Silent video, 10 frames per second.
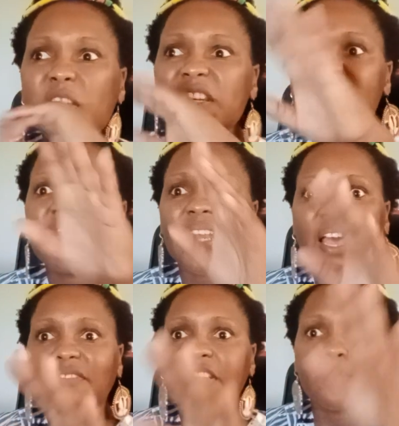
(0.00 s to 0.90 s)
never
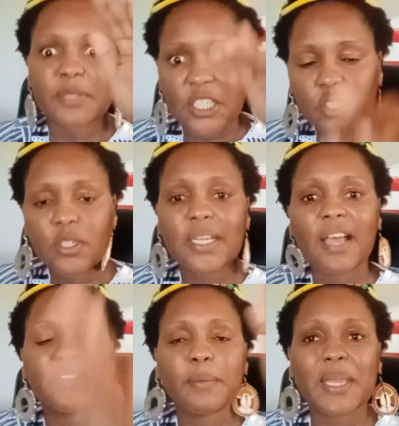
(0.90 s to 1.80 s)
love them, they don't
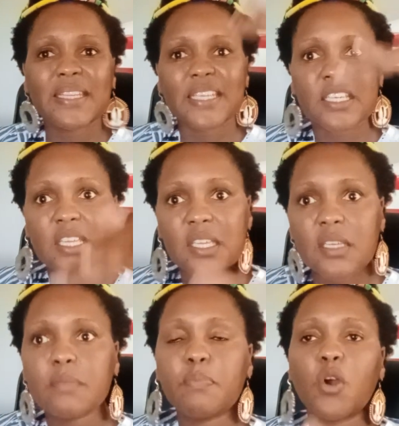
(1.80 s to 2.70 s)
love them, and they
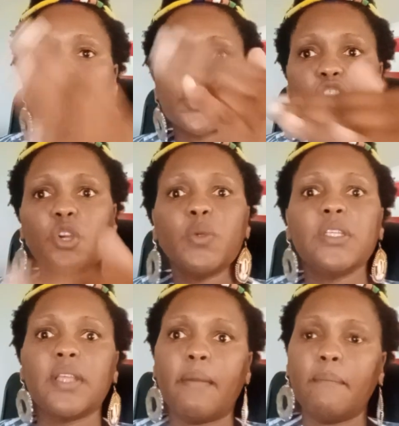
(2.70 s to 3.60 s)
keep on
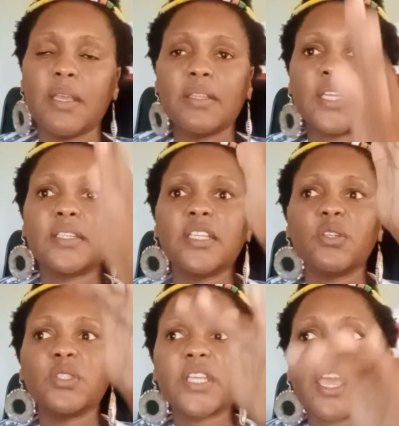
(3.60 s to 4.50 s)
showing them that they
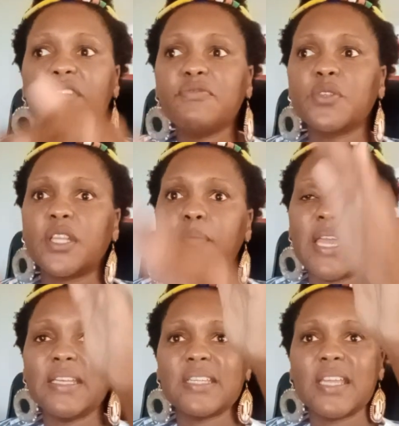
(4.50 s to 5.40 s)
don't care for them,
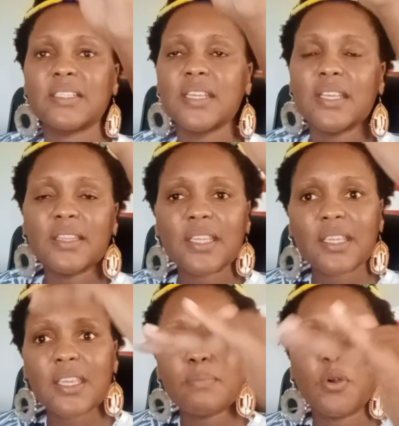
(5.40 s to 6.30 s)
and yet they
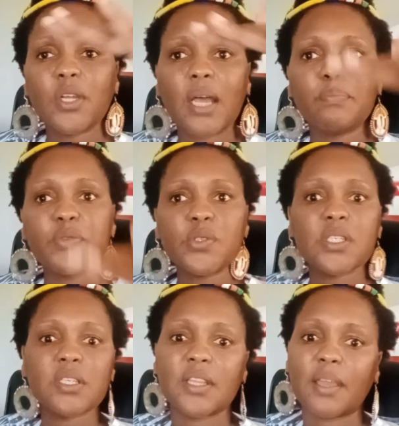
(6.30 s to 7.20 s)
keep on
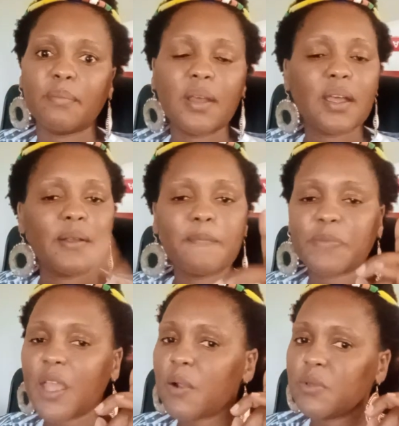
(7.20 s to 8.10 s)
abusing them.
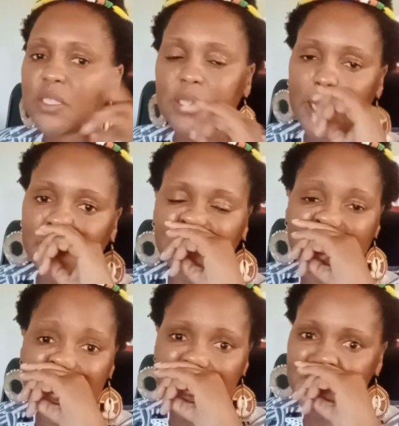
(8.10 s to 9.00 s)
I was like,
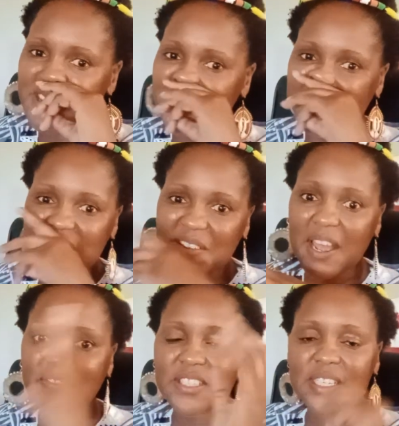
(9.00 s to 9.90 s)
no, no, no, no.
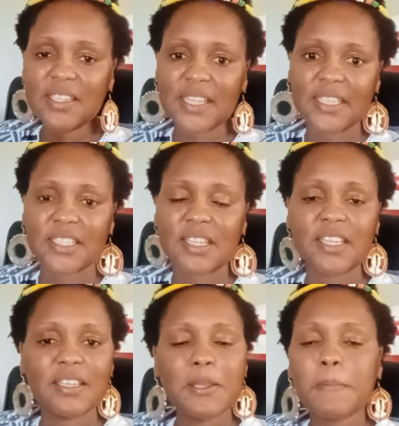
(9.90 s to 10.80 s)
I've seen that
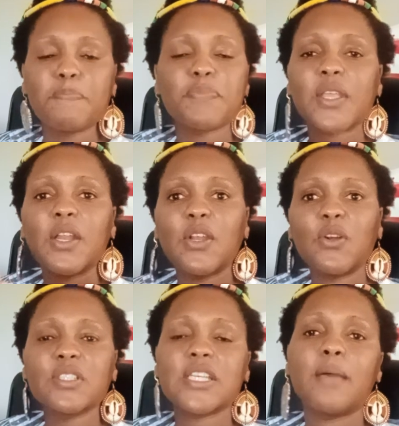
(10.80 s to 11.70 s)
thing a
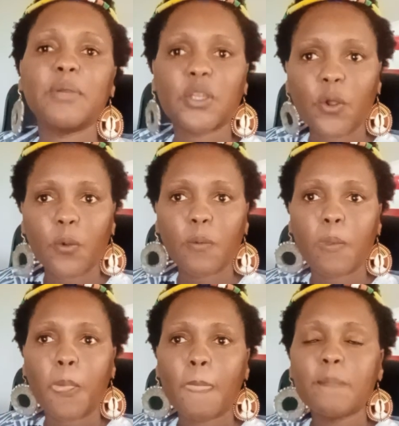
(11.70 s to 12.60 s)
long time ago.
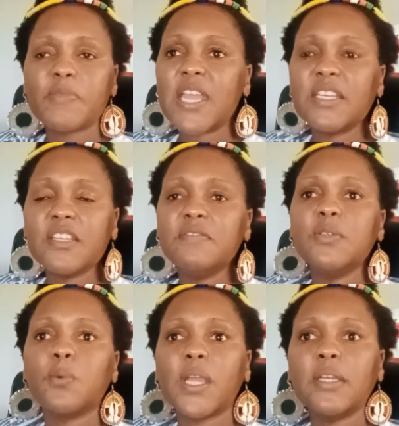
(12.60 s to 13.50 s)
And
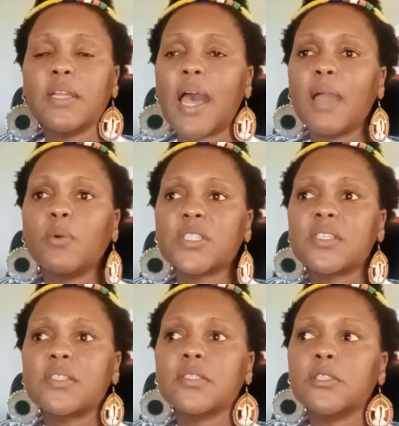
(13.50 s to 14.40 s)
even when I was
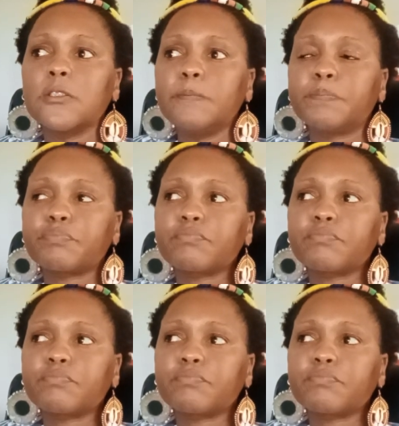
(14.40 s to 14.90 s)
still,